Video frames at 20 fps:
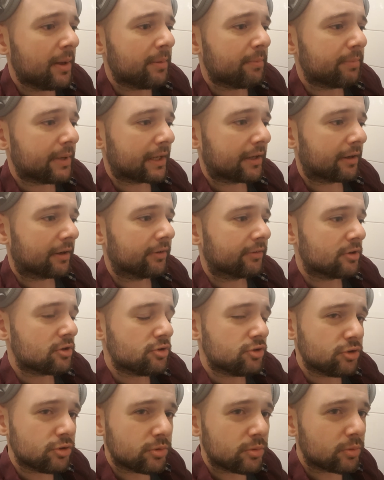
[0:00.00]
because
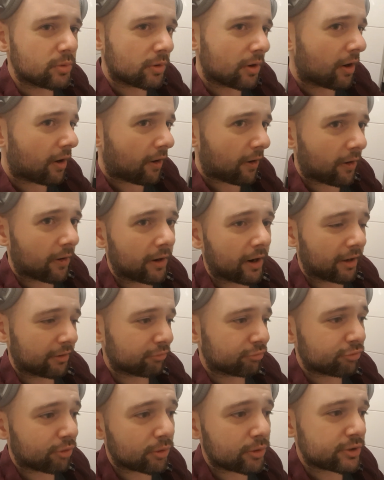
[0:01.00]
you are
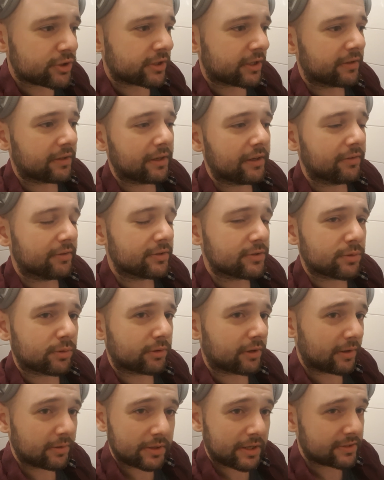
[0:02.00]
unfortunately in the
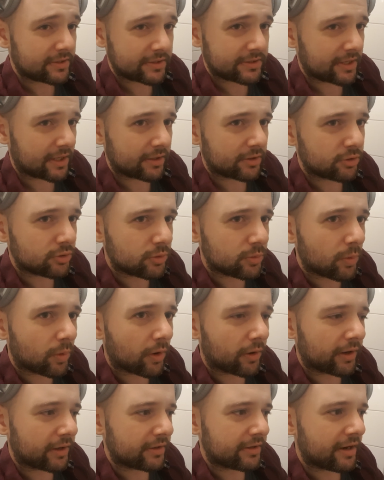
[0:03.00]
sort, as I said, you
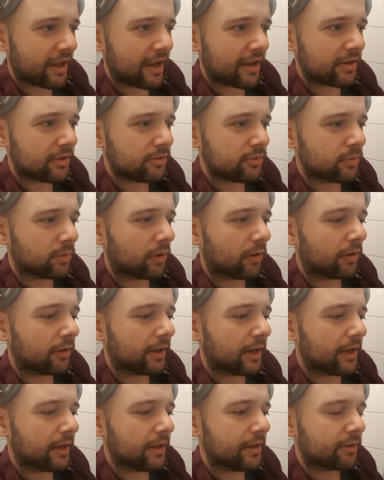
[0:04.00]
are a, you
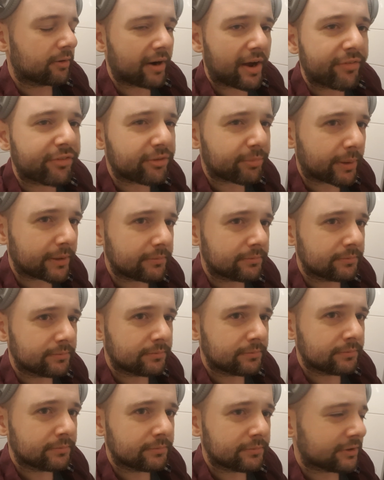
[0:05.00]
are a craftsman.
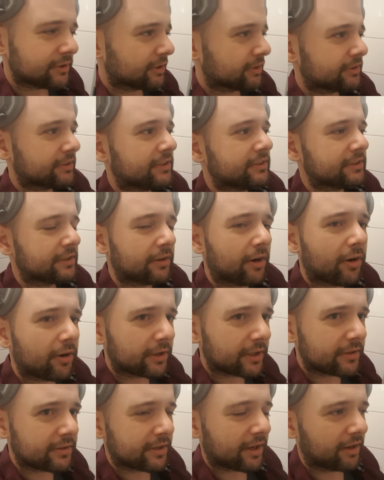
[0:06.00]
Just as an
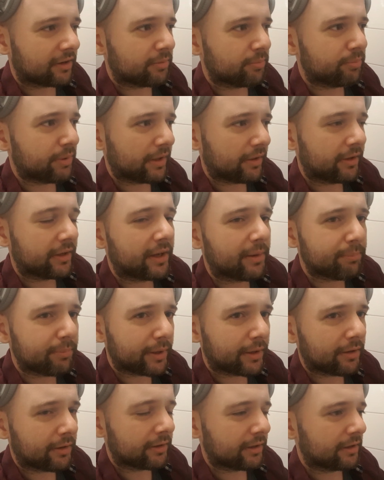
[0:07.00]
architect building a
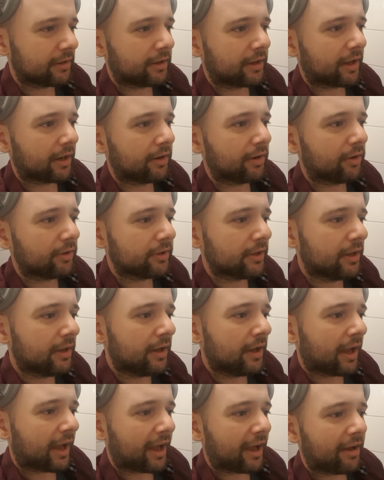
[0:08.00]
building cannot
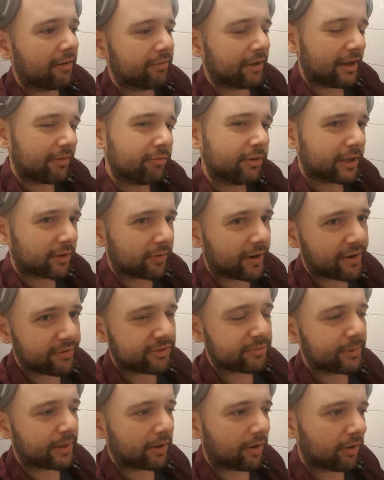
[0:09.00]
have every
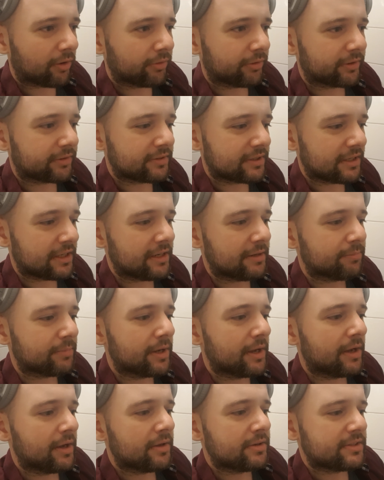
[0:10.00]
craftsman on the
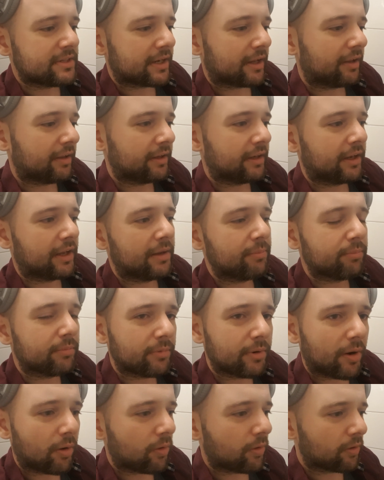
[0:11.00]
team telling
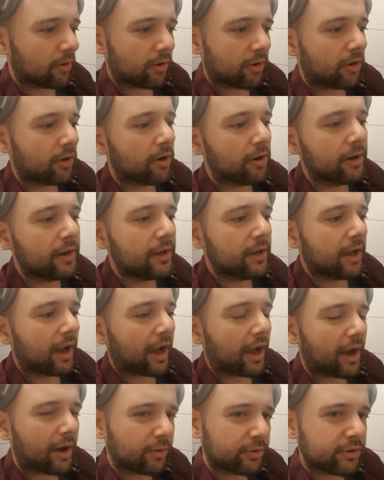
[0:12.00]
him or her
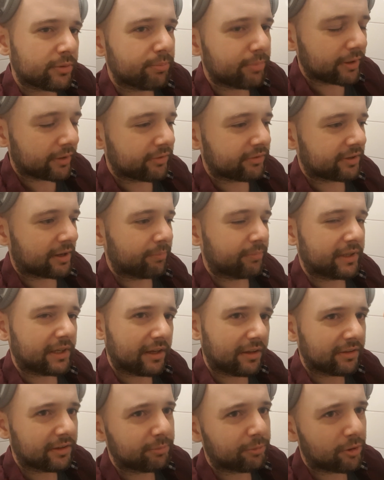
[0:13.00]
how to build something
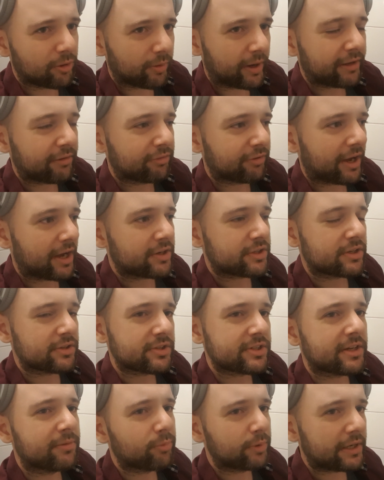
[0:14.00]
in the correct fashion.
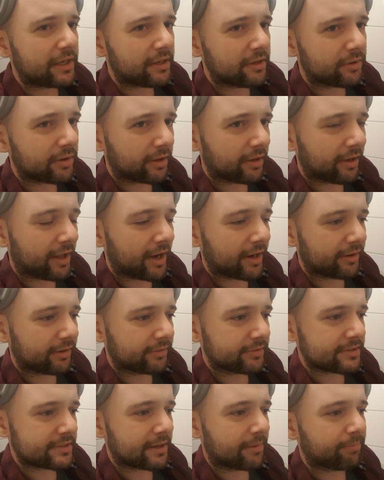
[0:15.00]
So we need to align
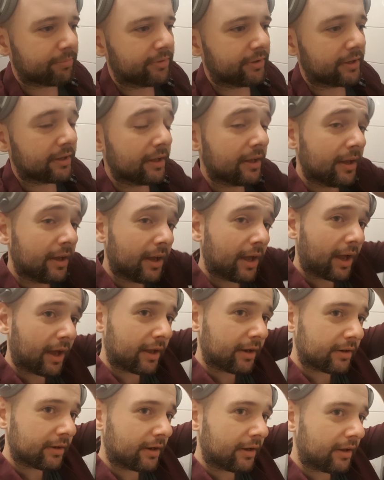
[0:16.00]
on something.
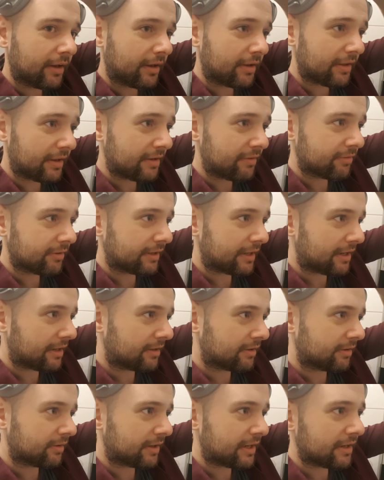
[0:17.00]
And even
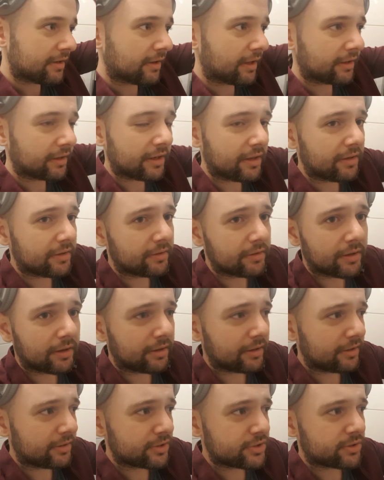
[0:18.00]
in, in like in
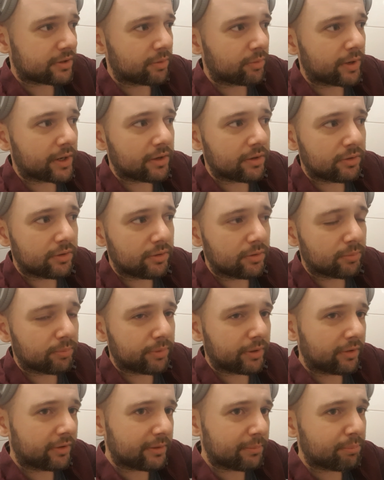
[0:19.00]
an industry where you're
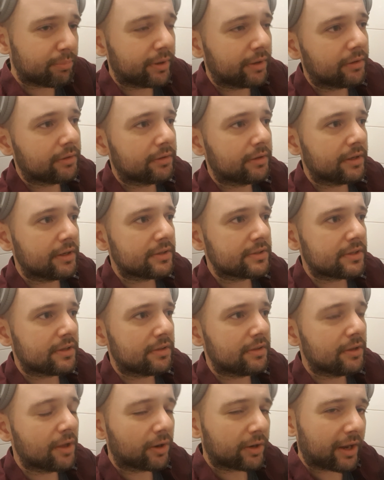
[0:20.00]
building buildings,
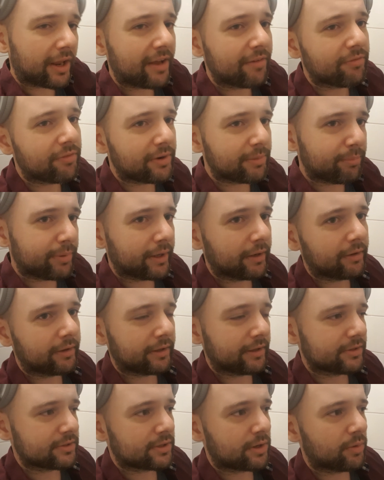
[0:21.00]
not every
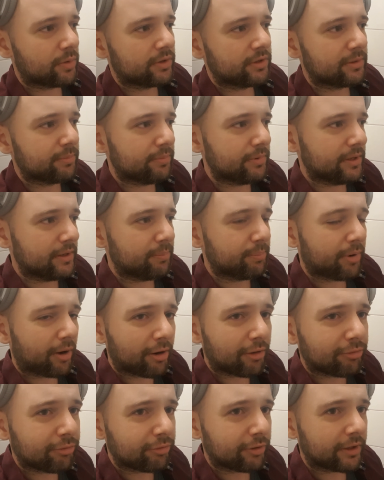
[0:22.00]
building is going to be
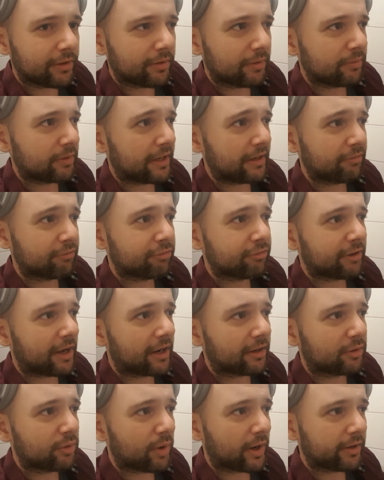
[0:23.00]
perfect. In
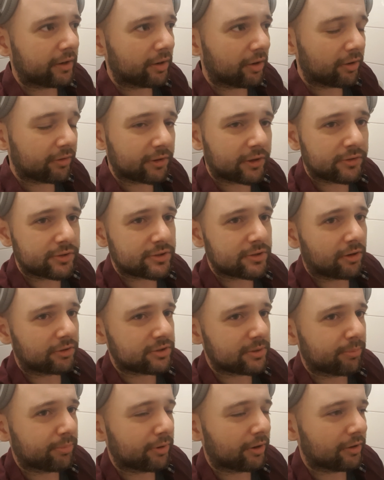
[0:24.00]
fact, quite a lot of
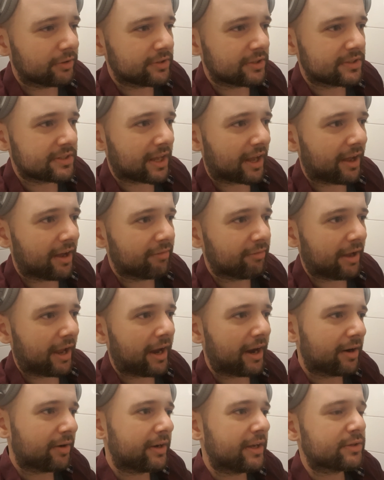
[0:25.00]
construction projects have
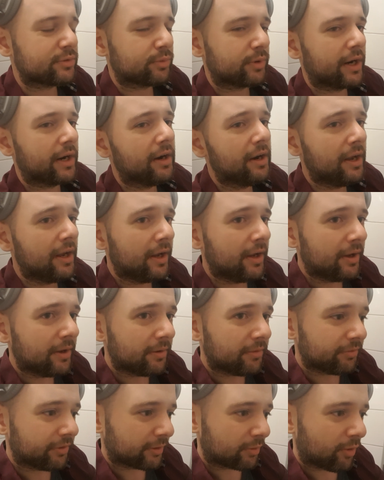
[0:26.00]
areas where
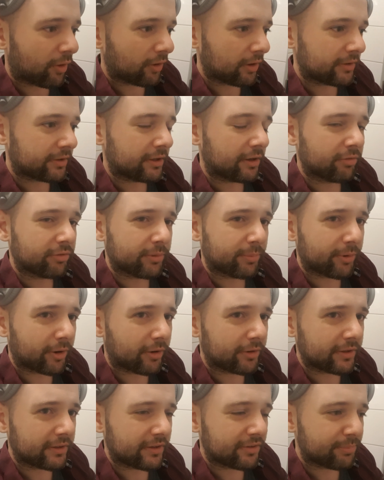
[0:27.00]
the quality of the
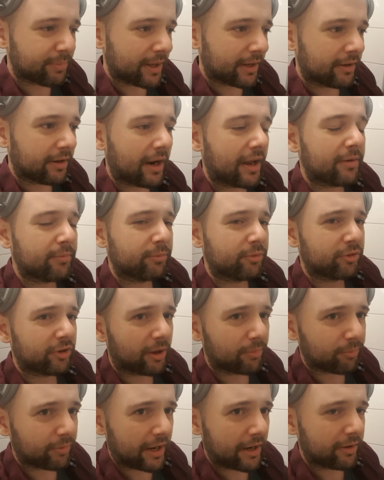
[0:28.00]
product is better and
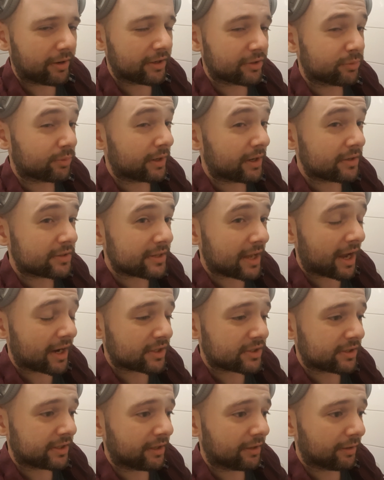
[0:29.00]
some areas where it's
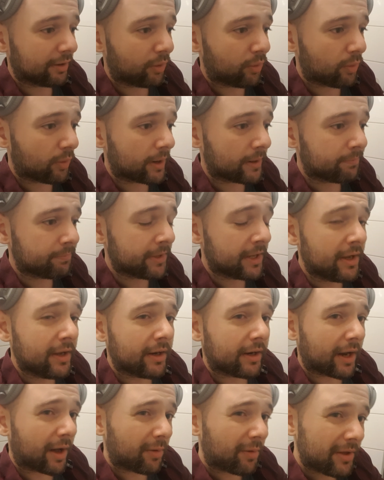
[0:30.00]
actually lower.
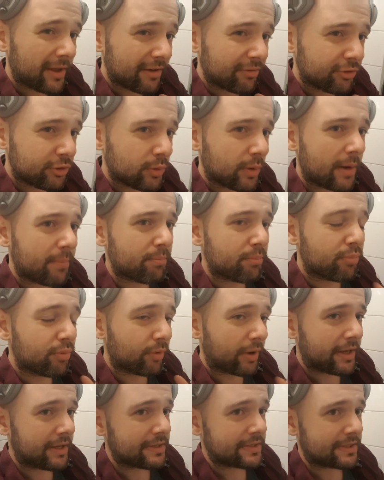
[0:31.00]
Now, if you
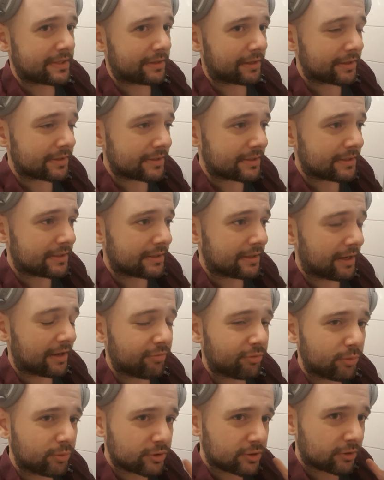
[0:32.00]
embrace this,
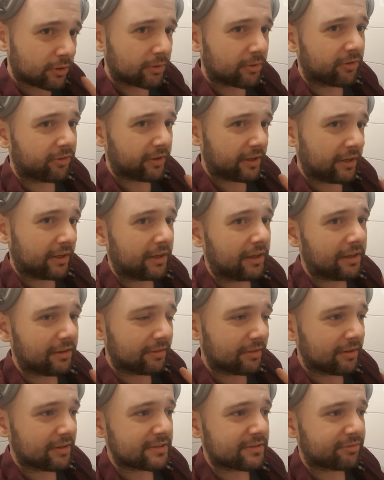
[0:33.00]
if you start thinking
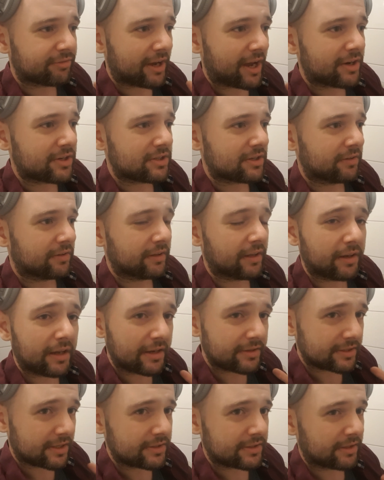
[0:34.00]
in this fashion,
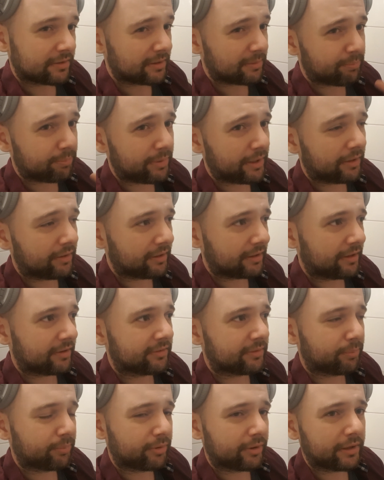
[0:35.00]
as I said, the building
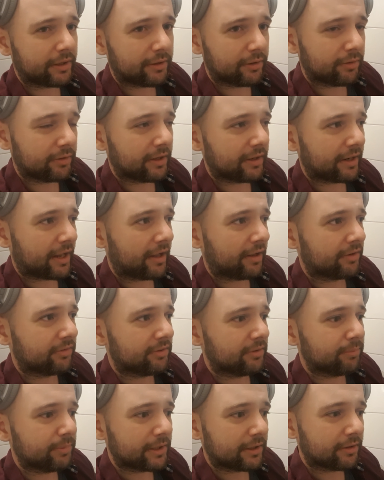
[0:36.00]
is a pretty good
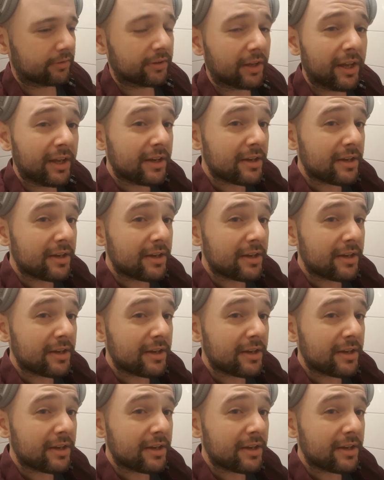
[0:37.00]
analogy, because